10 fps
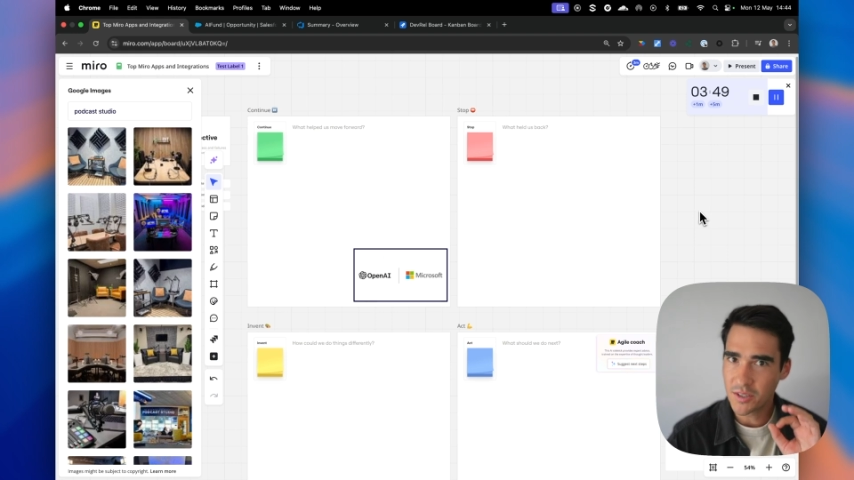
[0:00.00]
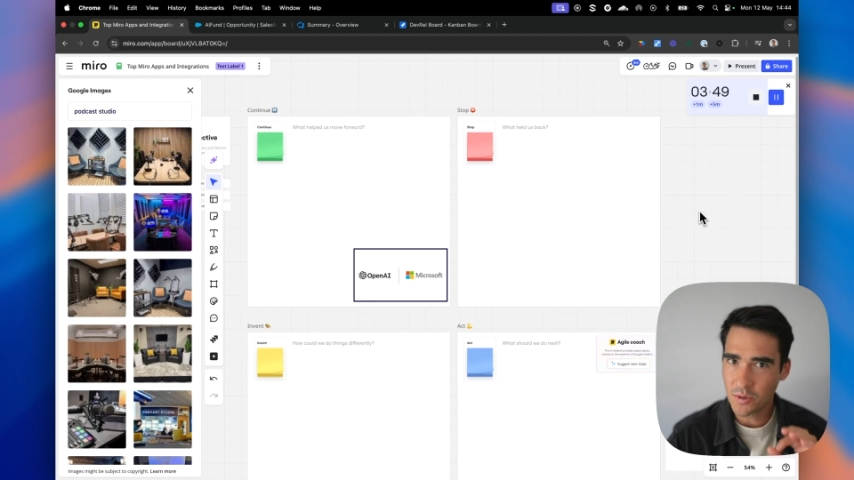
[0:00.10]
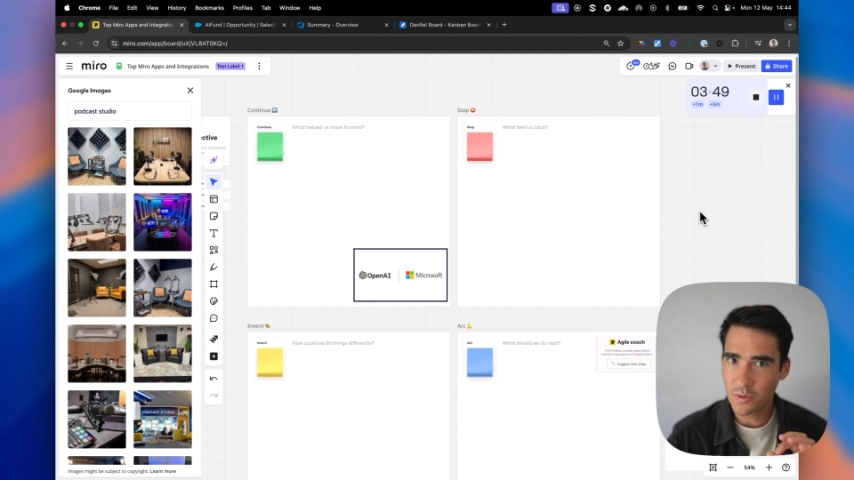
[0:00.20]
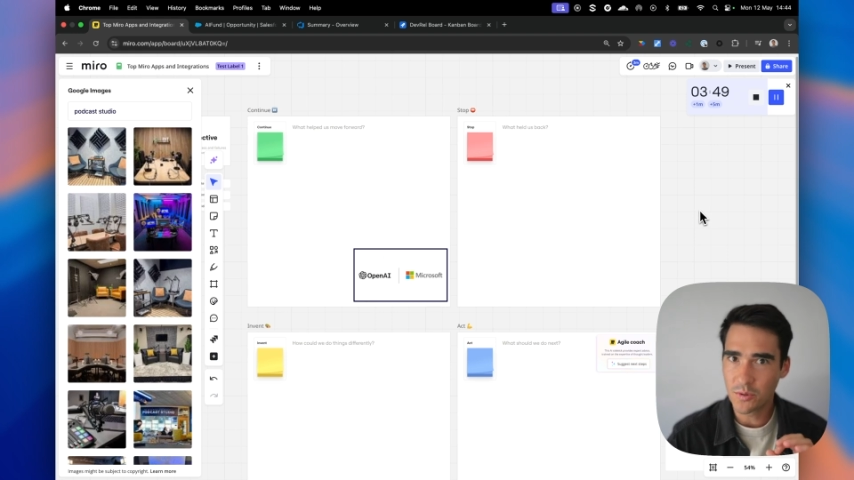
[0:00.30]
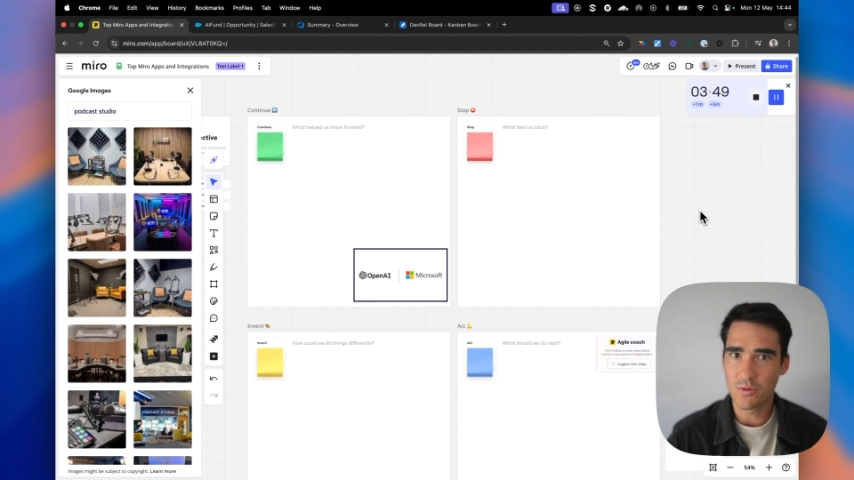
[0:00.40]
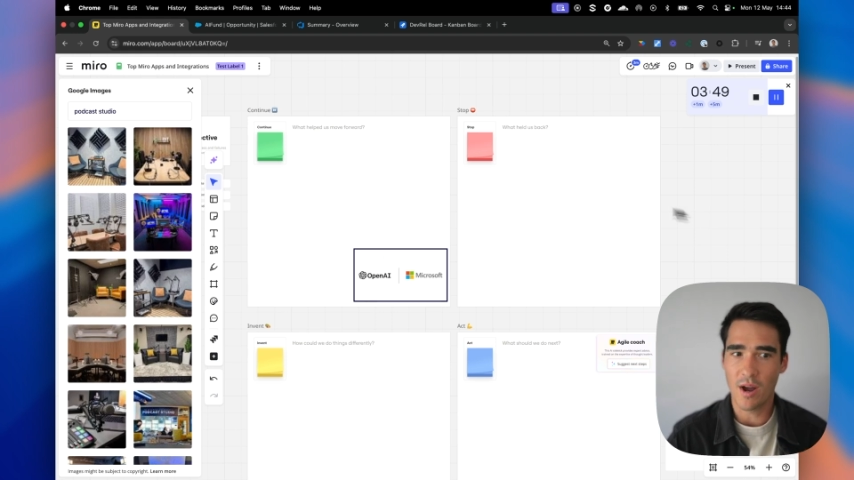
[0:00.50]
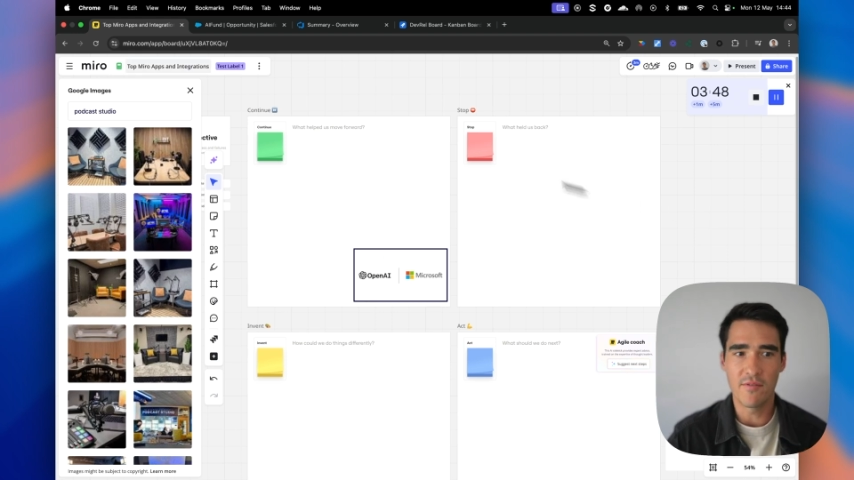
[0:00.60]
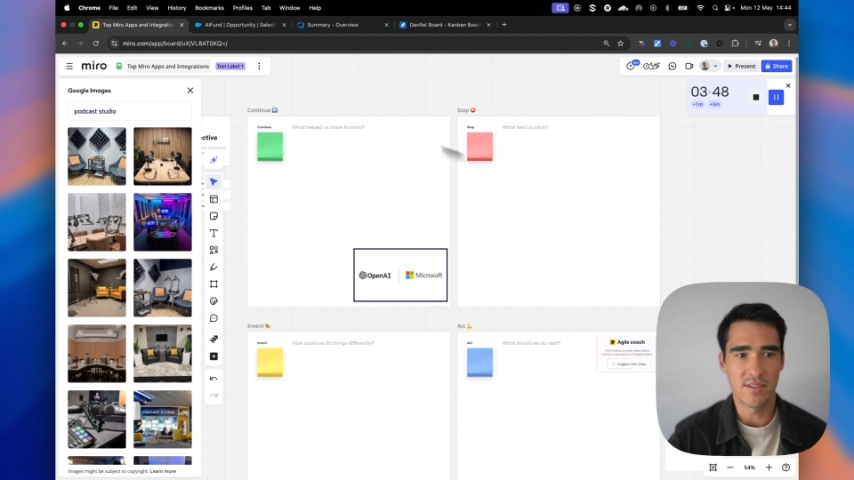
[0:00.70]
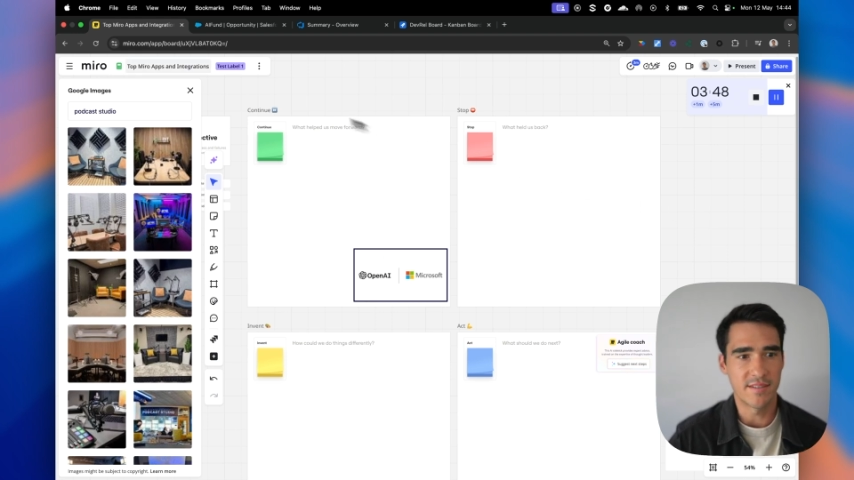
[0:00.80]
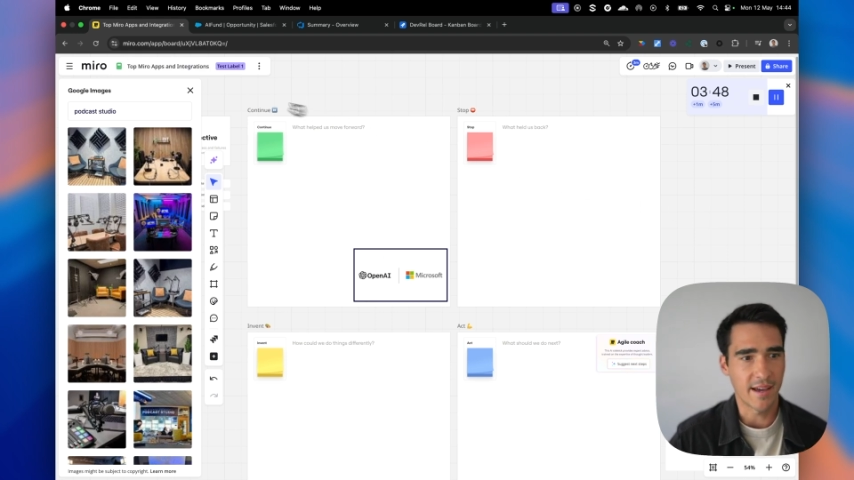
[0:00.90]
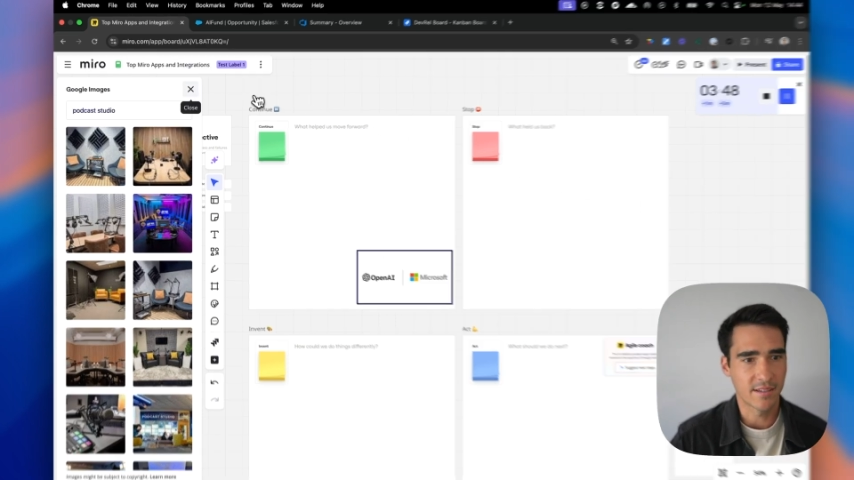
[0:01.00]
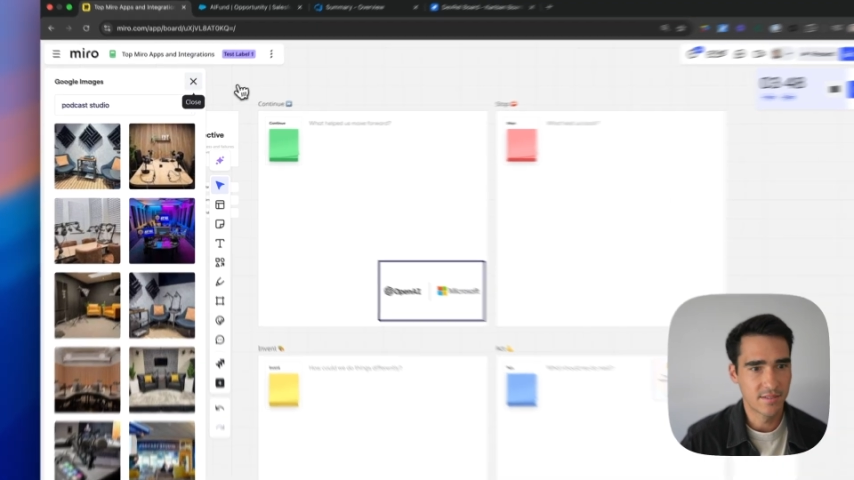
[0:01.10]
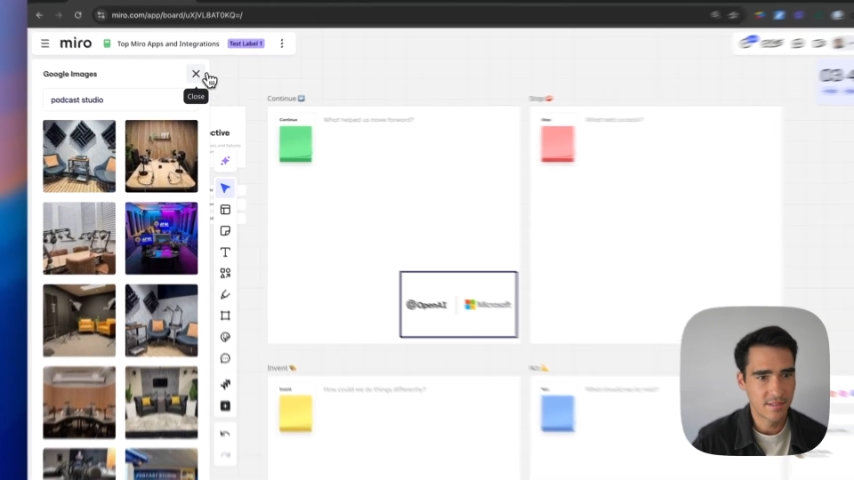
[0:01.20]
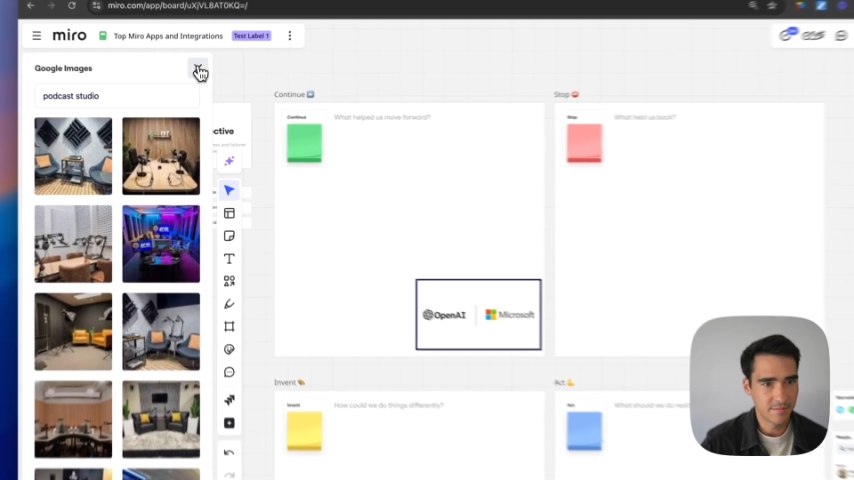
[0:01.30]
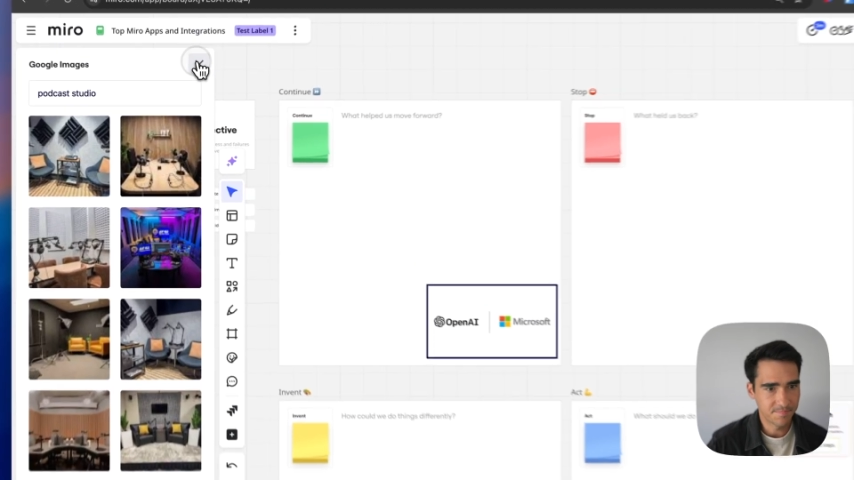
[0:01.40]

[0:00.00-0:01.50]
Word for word: Google Drive is next.